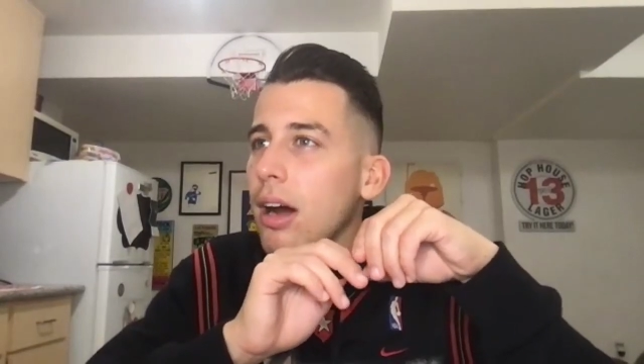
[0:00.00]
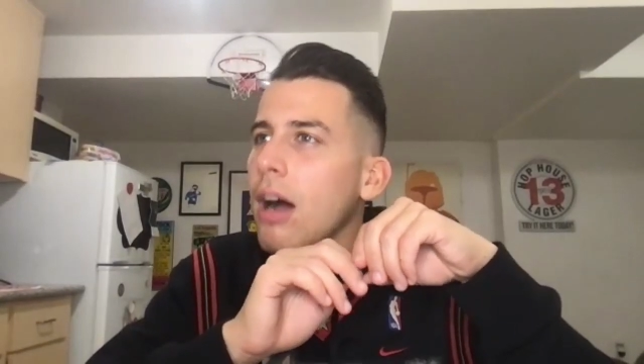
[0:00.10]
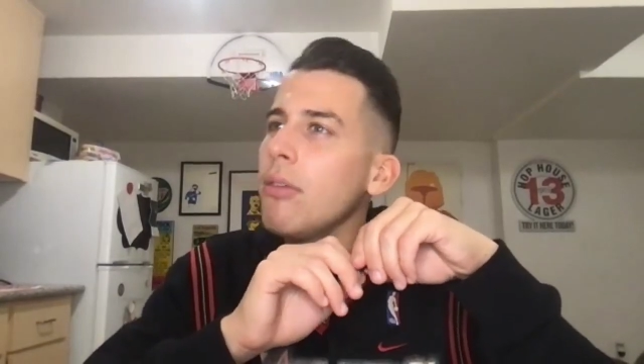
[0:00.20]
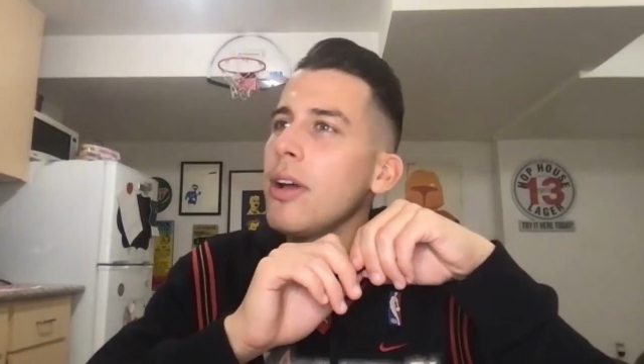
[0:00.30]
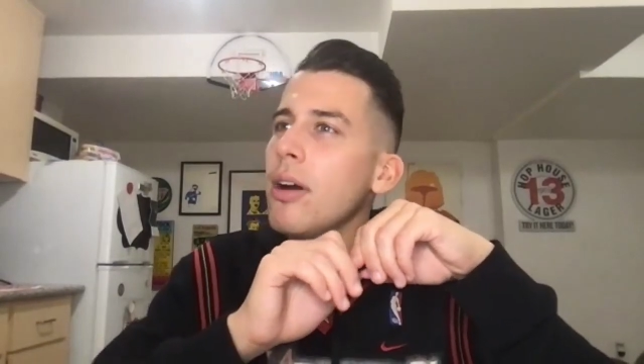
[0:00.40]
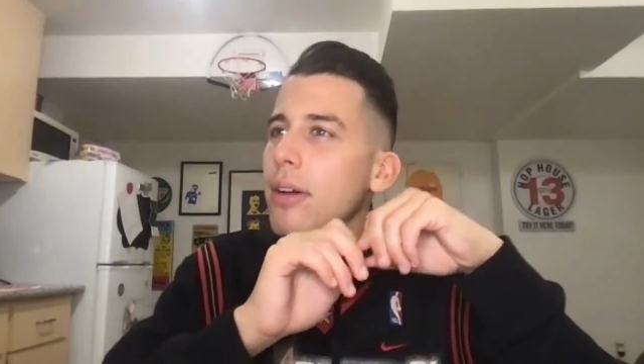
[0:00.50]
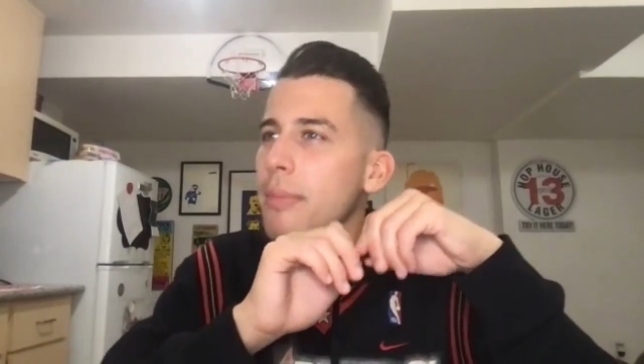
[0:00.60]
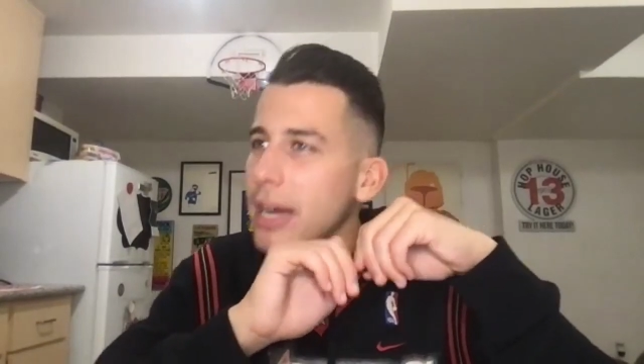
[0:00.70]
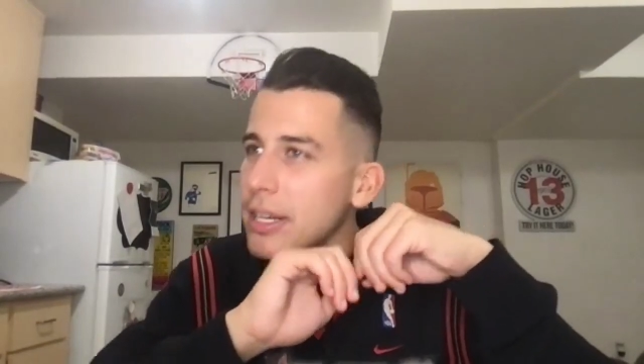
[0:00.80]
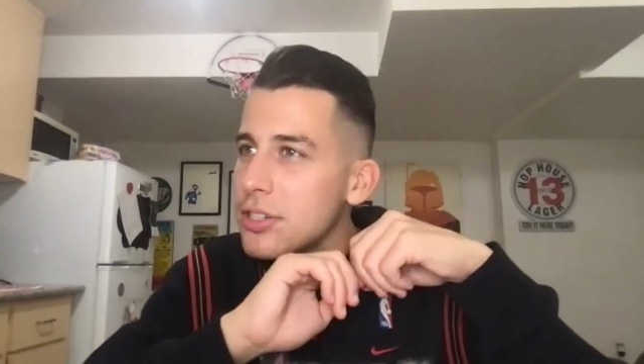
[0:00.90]
Oh no, am
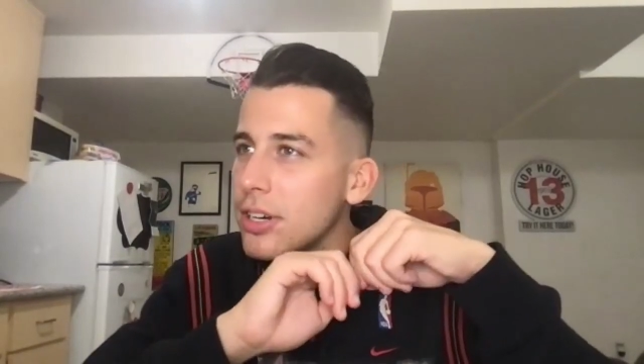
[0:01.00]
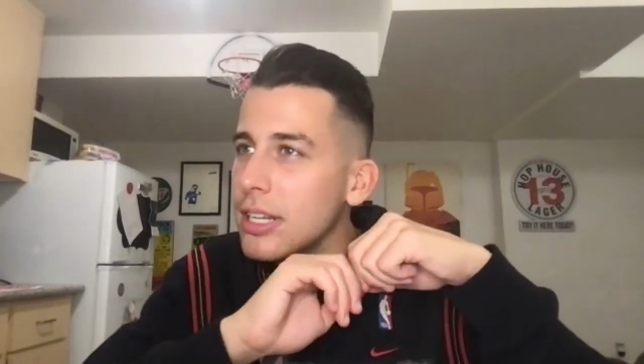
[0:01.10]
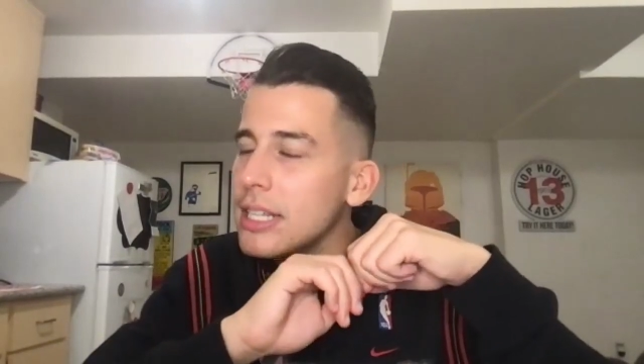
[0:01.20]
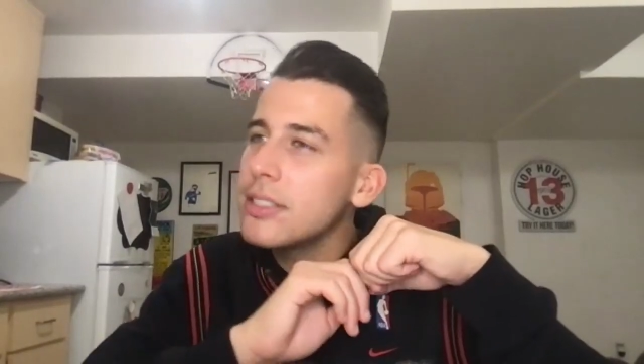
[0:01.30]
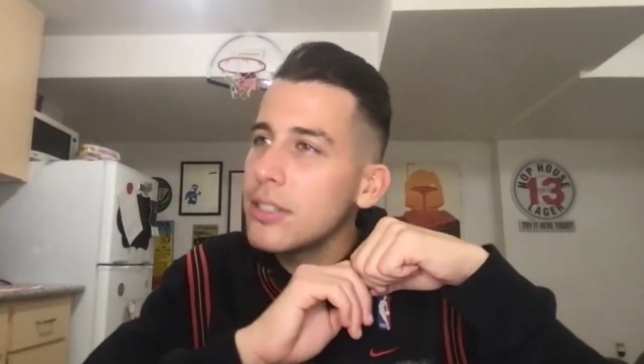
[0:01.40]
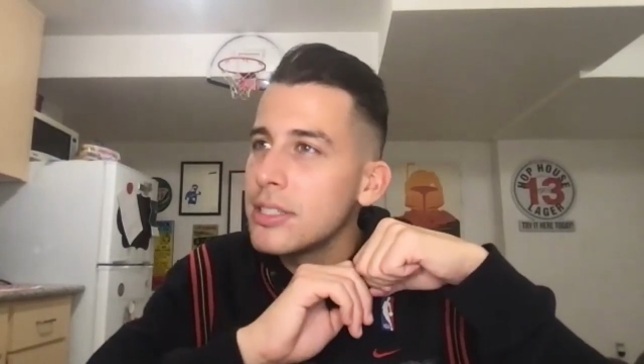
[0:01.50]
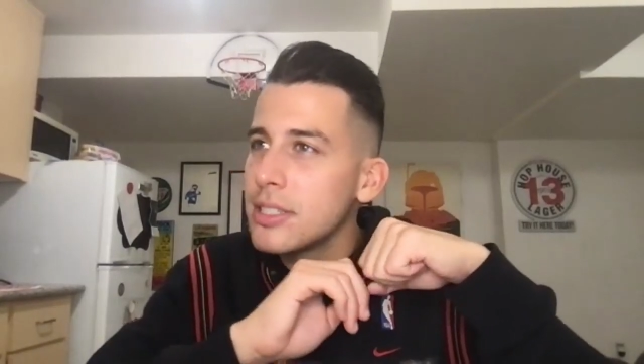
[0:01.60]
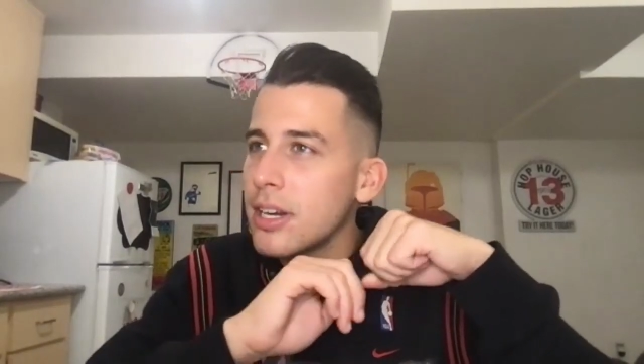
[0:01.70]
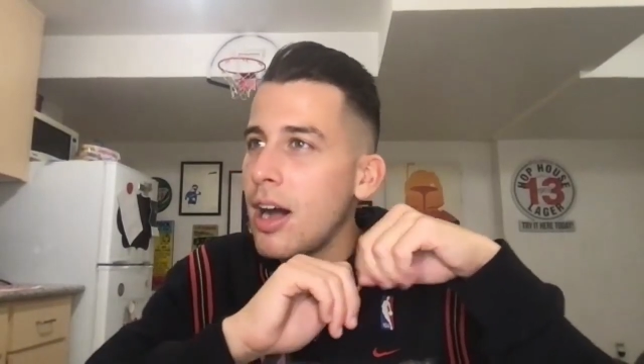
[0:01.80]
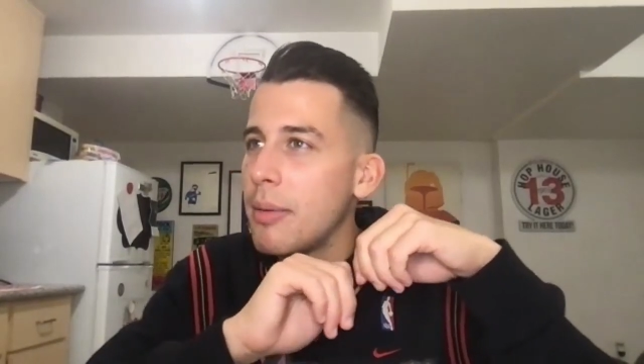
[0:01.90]
I a journalist or is this
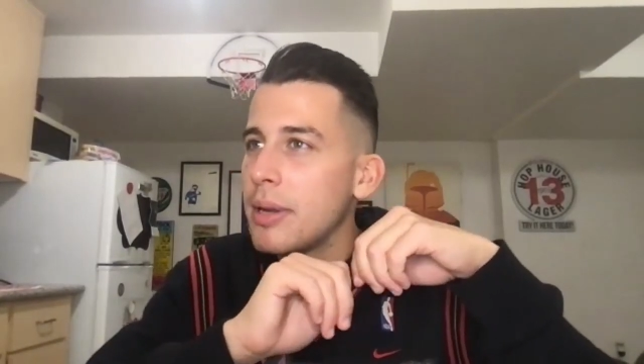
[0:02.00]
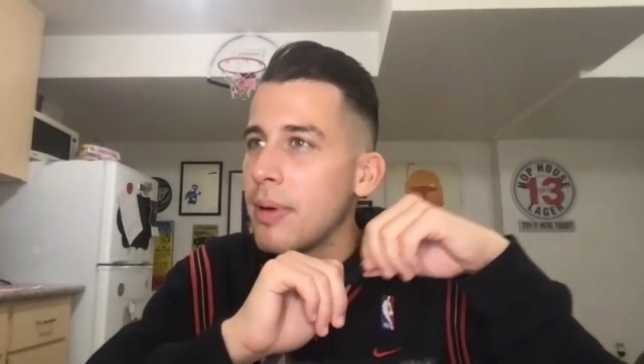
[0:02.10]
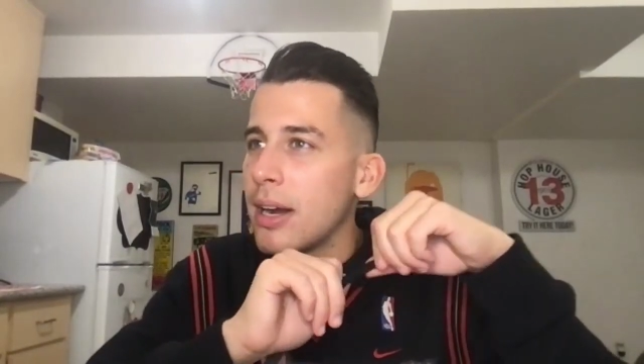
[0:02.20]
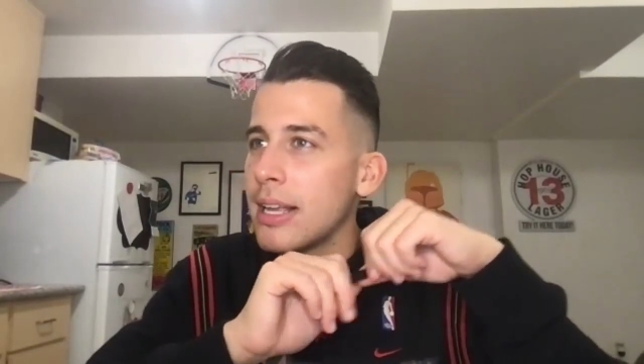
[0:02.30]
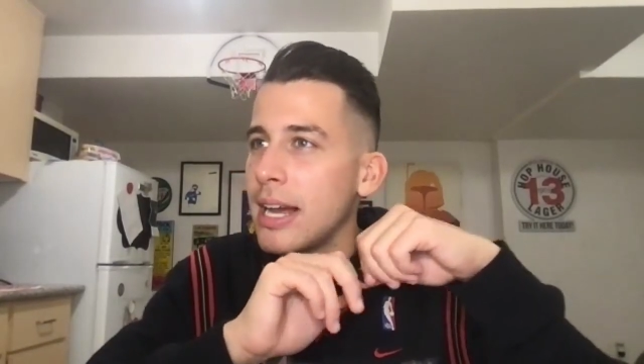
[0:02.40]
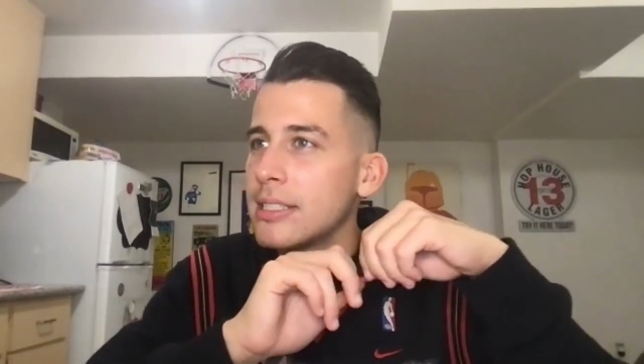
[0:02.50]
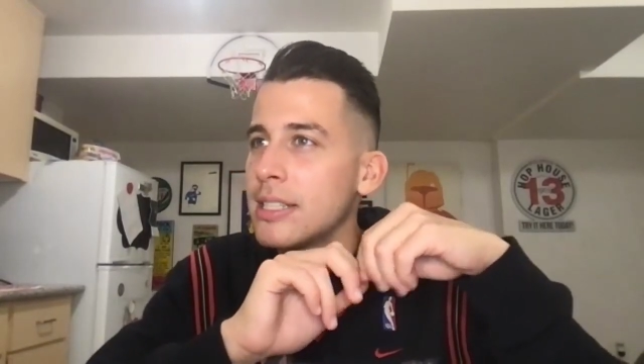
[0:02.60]
a comedy podcast